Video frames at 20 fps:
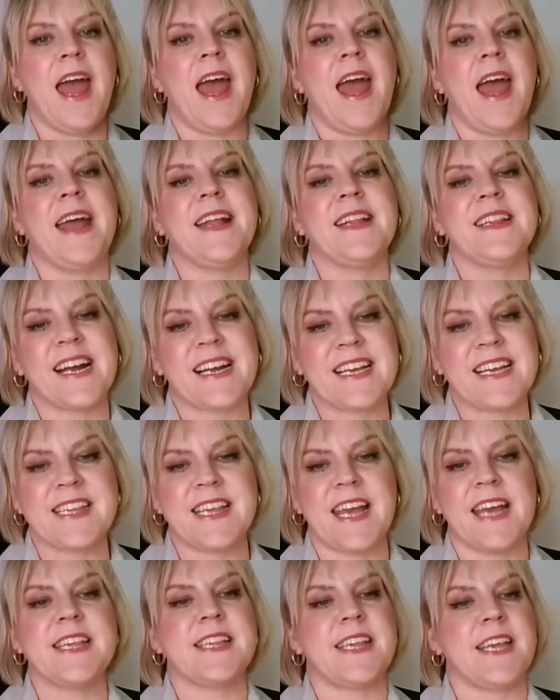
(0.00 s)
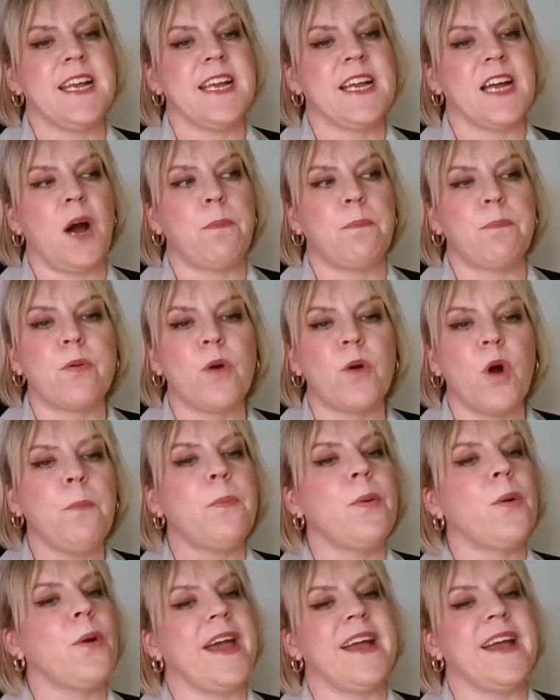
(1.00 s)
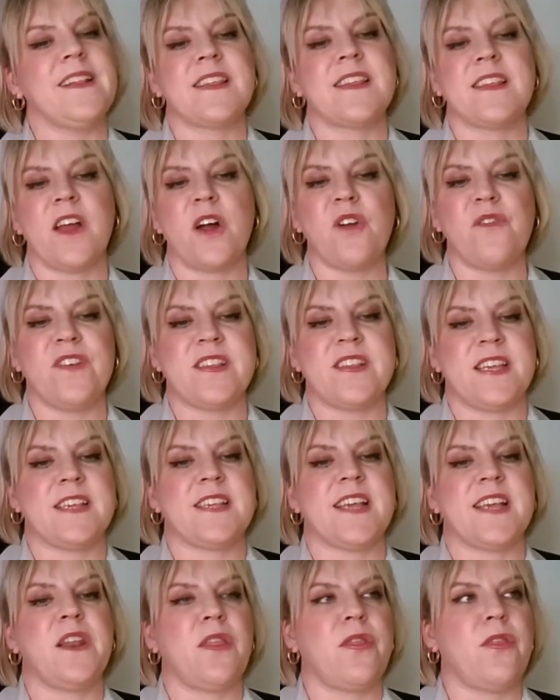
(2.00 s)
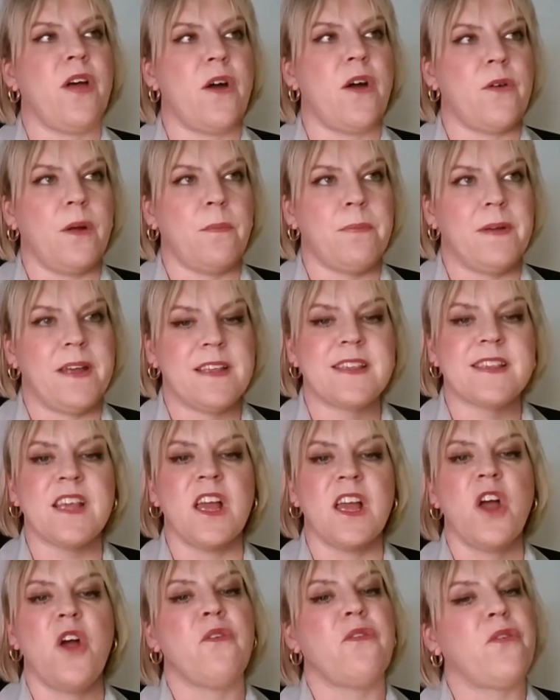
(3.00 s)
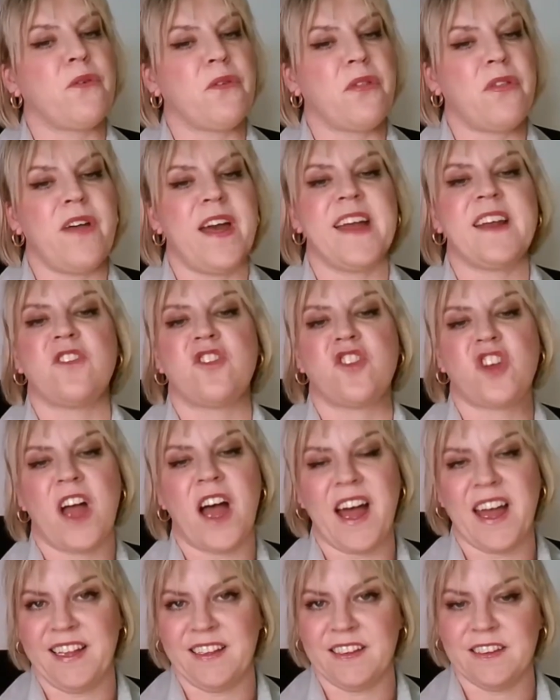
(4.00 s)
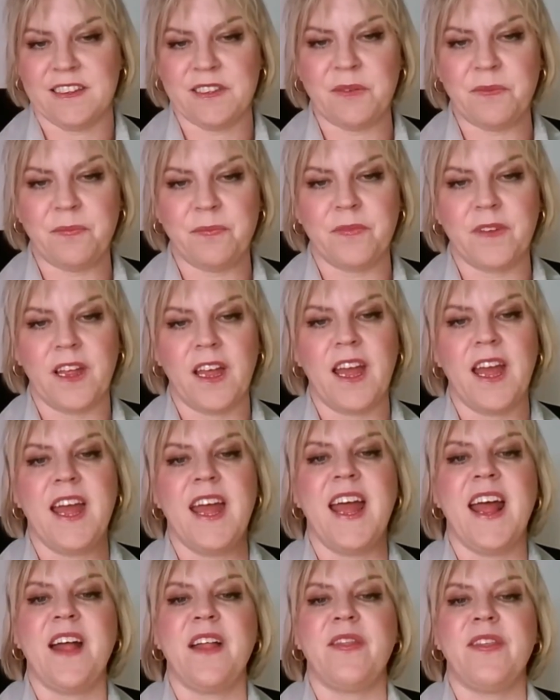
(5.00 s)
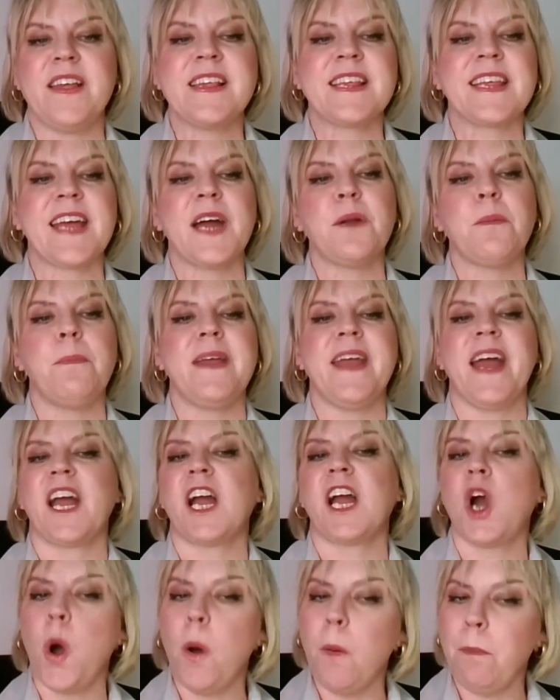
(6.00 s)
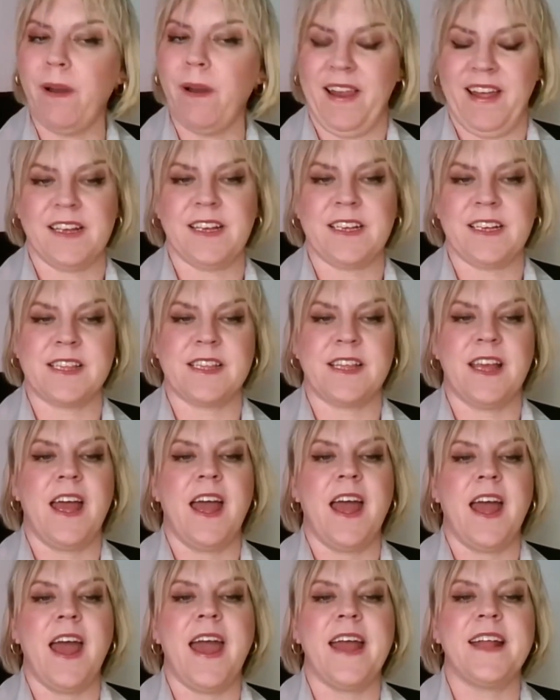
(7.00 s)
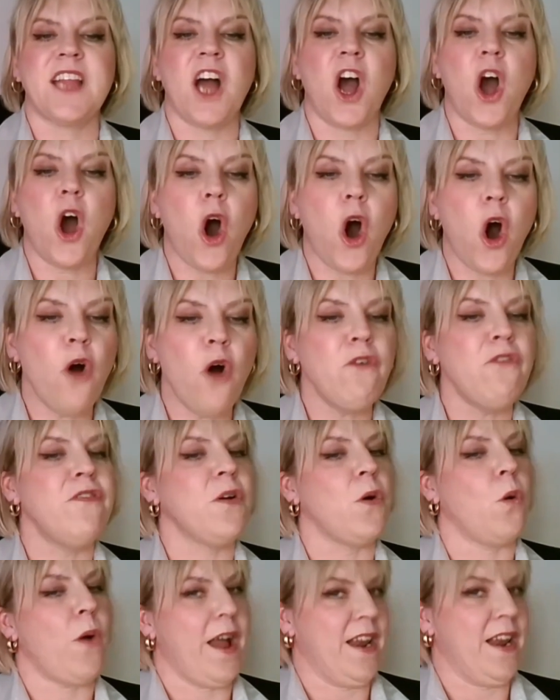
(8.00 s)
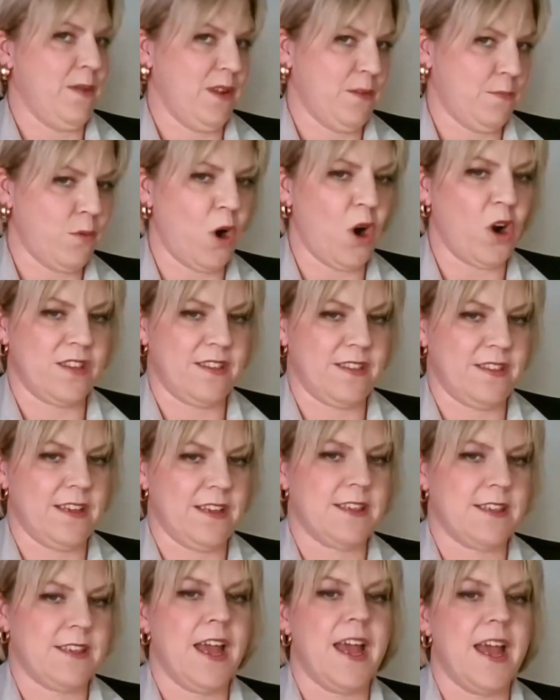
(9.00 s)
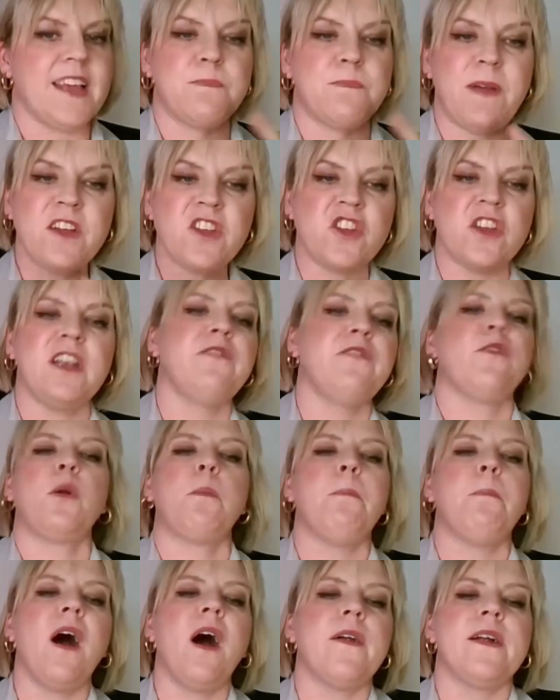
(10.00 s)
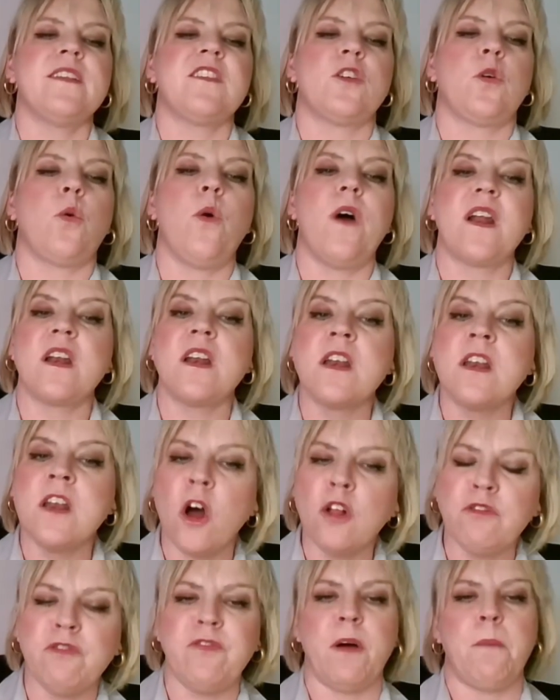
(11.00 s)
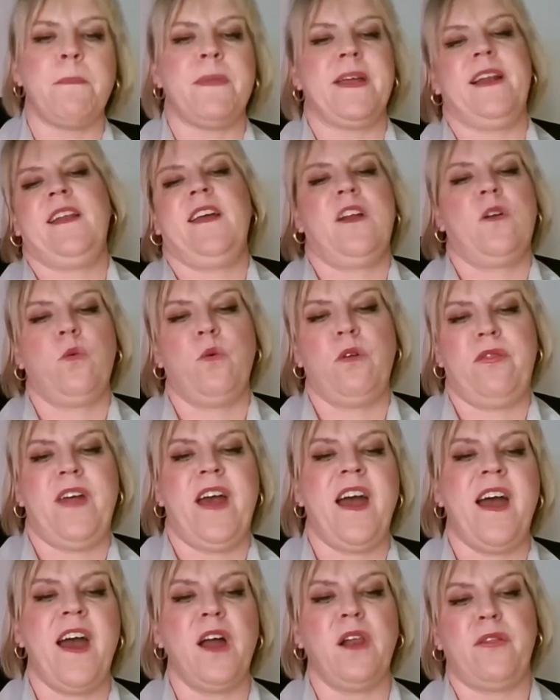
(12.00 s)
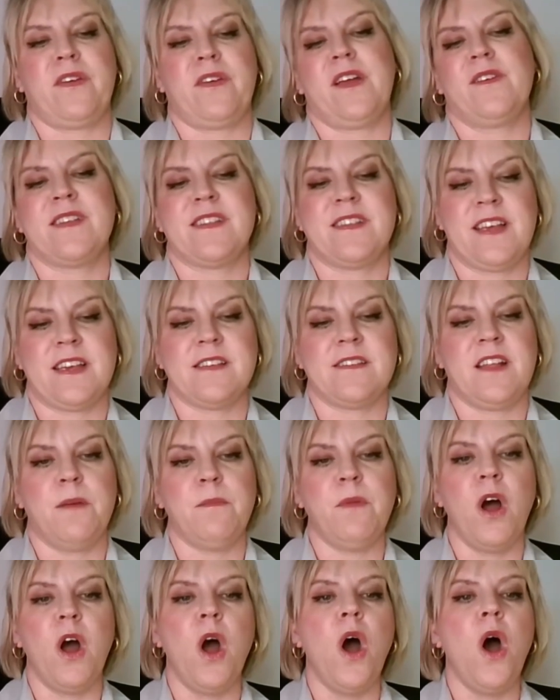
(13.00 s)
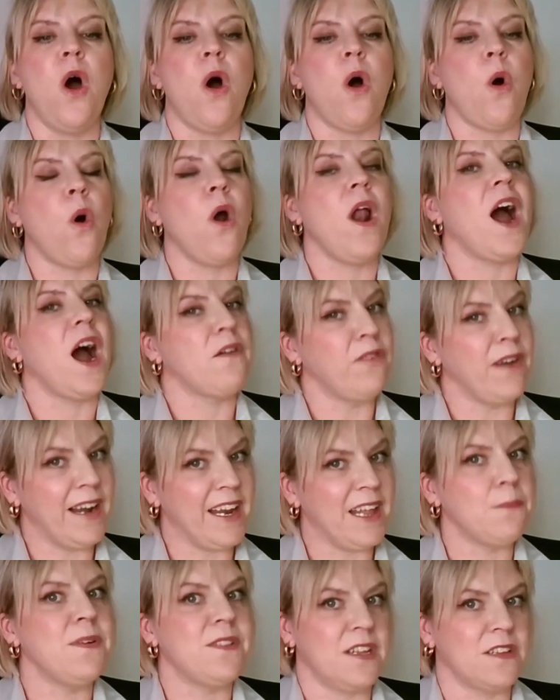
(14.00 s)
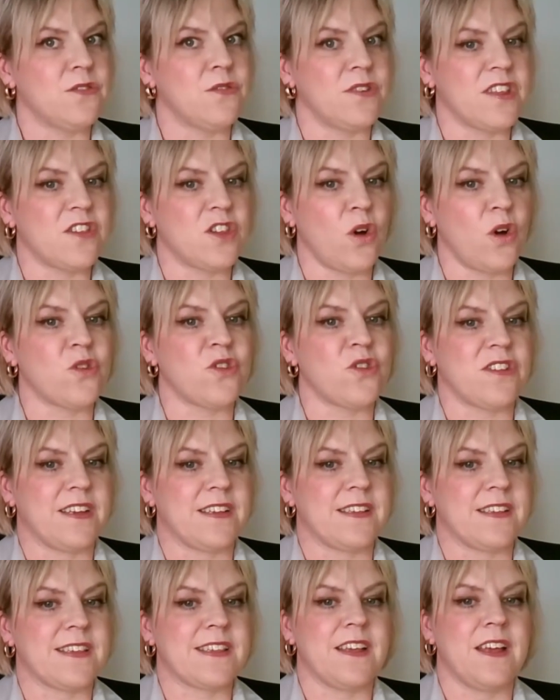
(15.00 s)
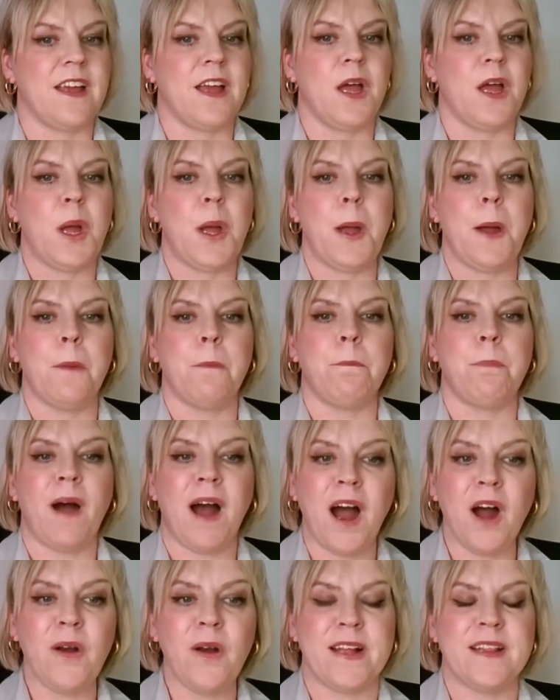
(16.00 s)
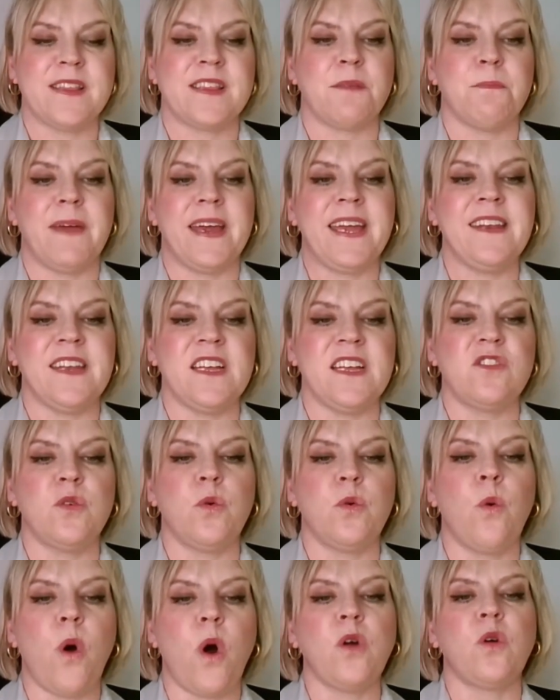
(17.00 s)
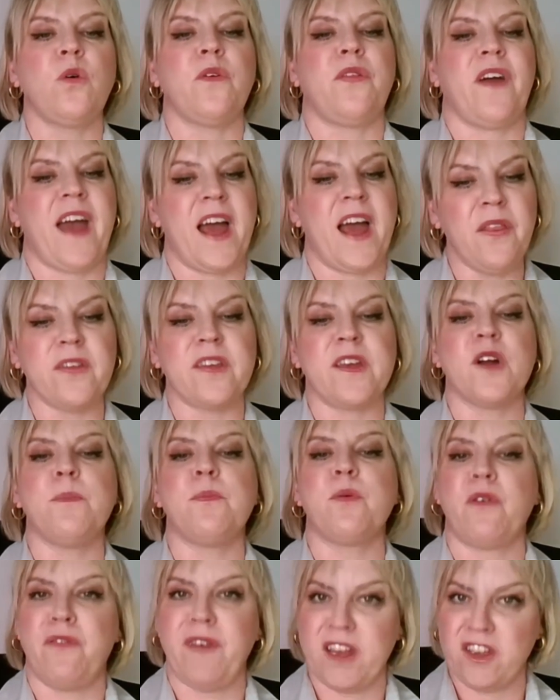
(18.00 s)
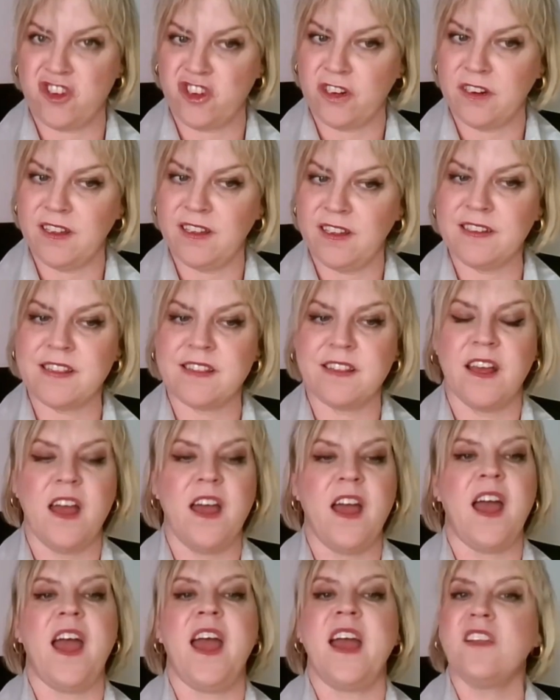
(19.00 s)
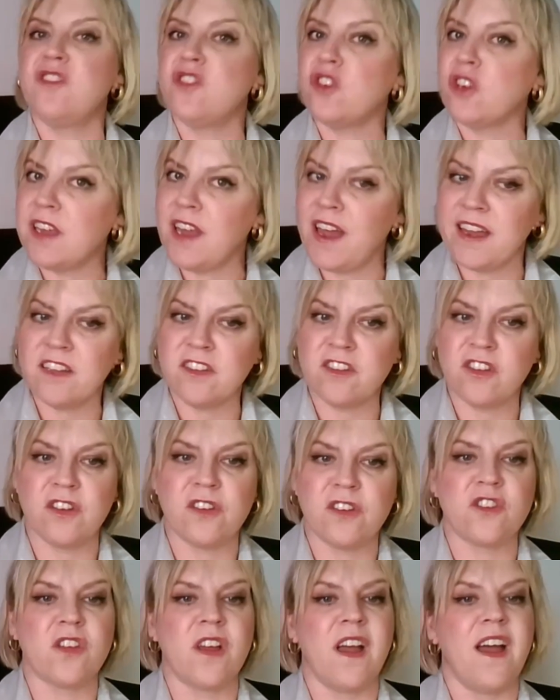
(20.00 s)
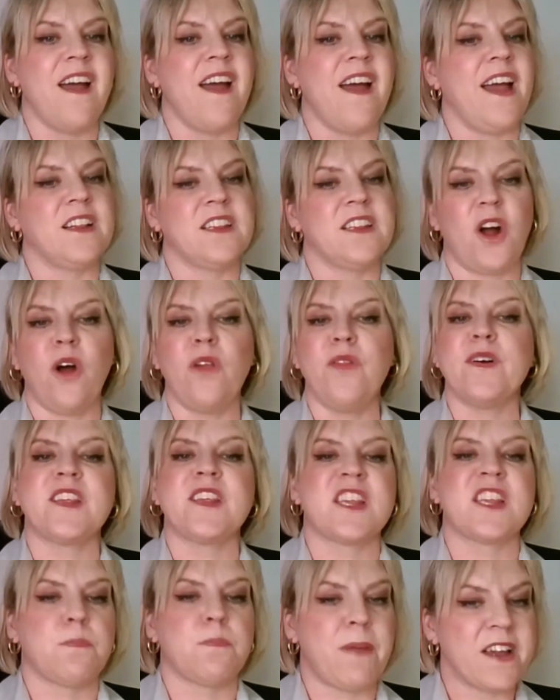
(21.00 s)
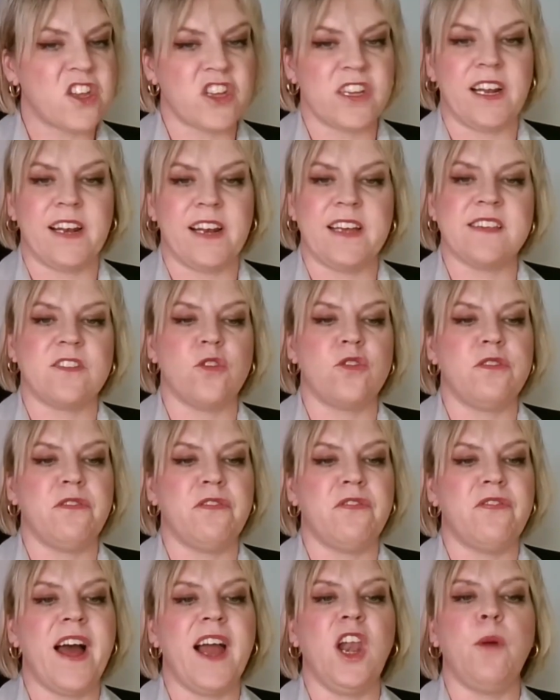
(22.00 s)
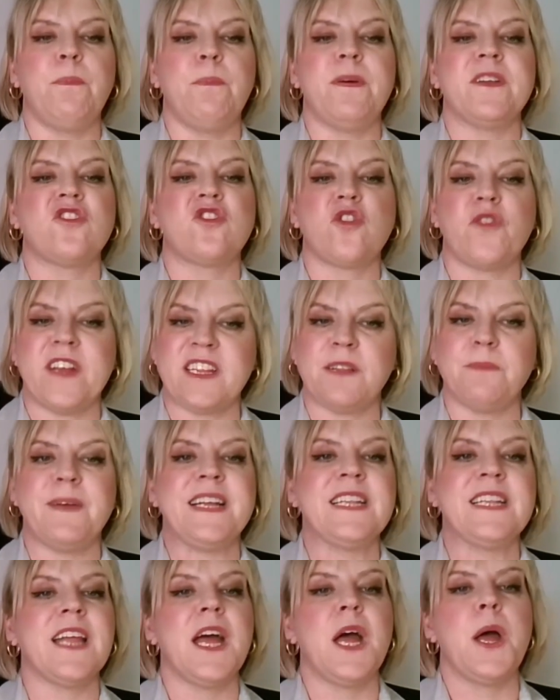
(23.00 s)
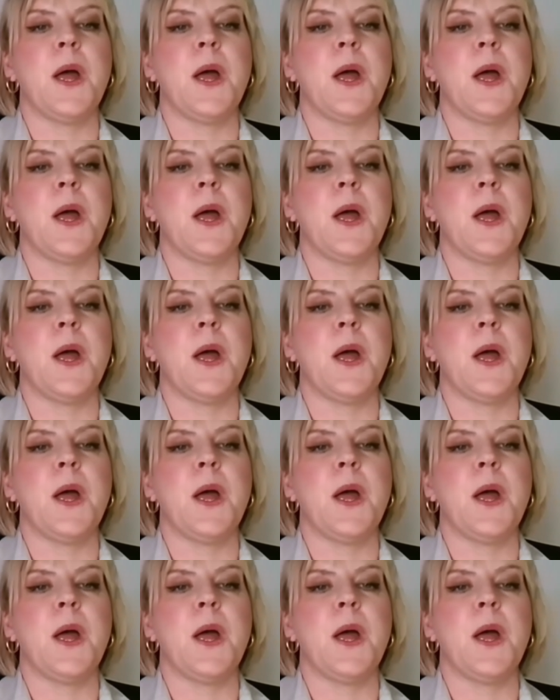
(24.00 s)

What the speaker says: and accessing appropriate services and therapies for their child. This can be a complex and overwhelming process, especially for parents who are not familiar with the healthcare system or have limited resources. Parents may need to work with healthcare professionals, educators, and other specialists to develop a treatment